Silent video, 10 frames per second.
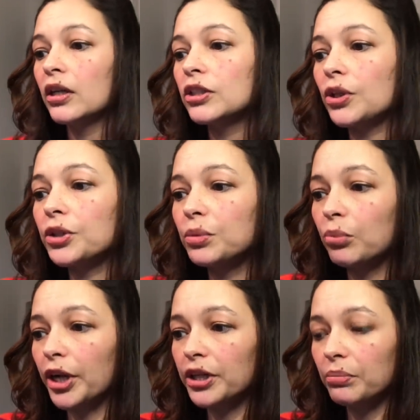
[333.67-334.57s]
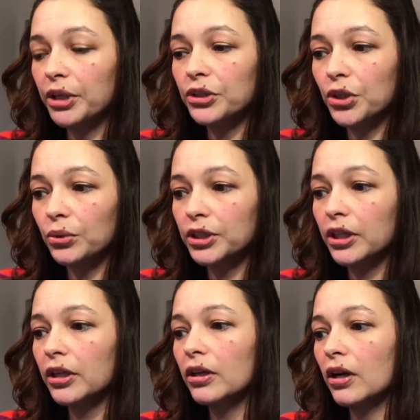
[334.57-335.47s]
Sergeant Brandon
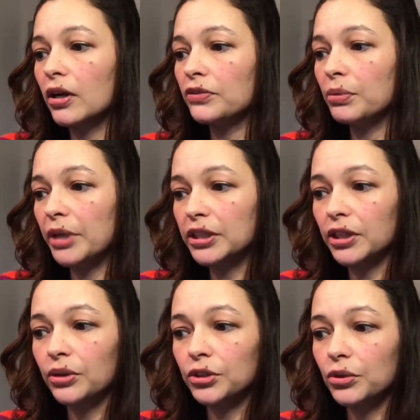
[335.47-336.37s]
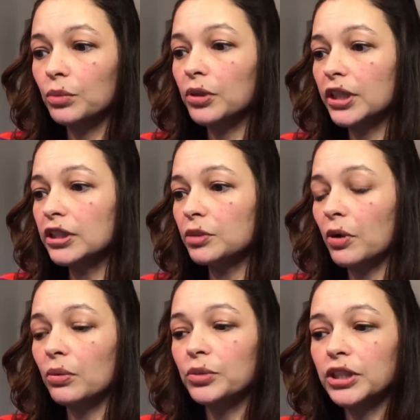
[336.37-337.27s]
Mendoza of the Mesa, Arizona Police
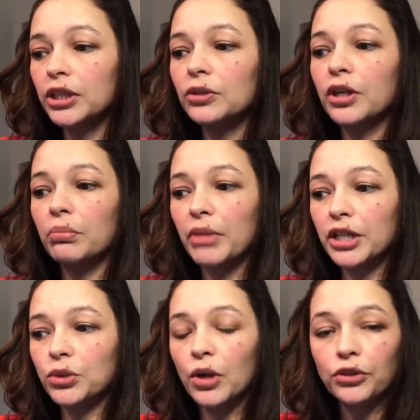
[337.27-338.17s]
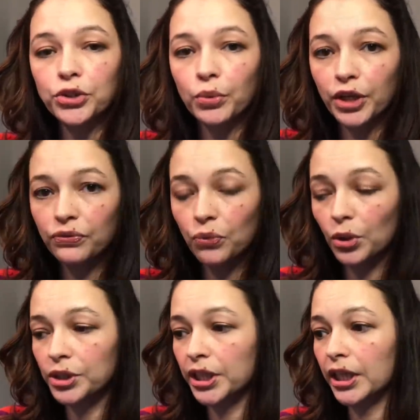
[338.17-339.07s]
Department was killed on May 12th,
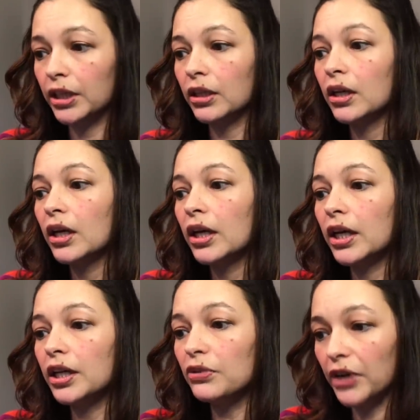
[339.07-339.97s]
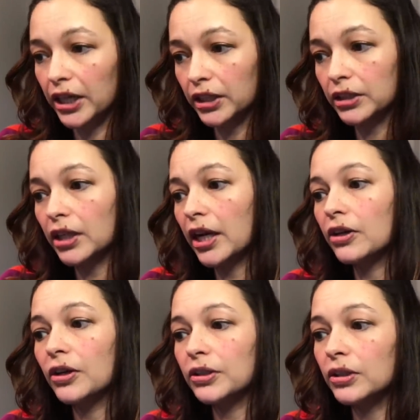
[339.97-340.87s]
2014 in a violent
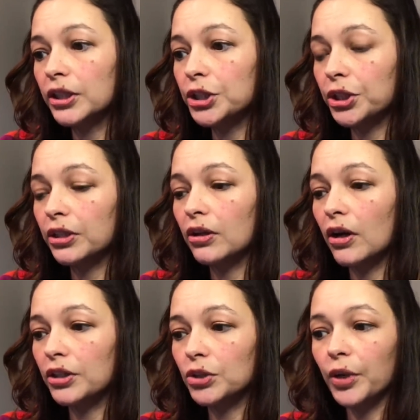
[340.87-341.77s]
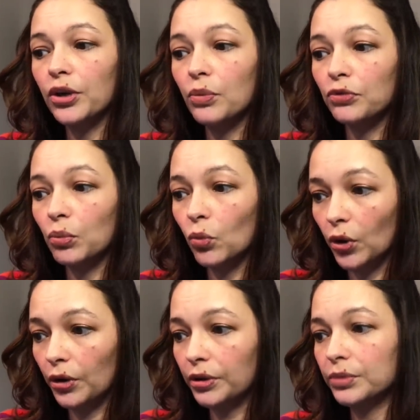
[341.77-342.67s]
head-on collision on his way home from
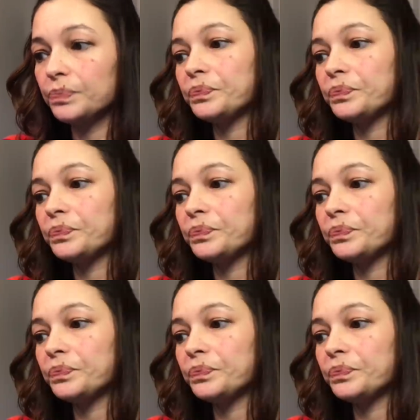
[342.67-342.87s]
work.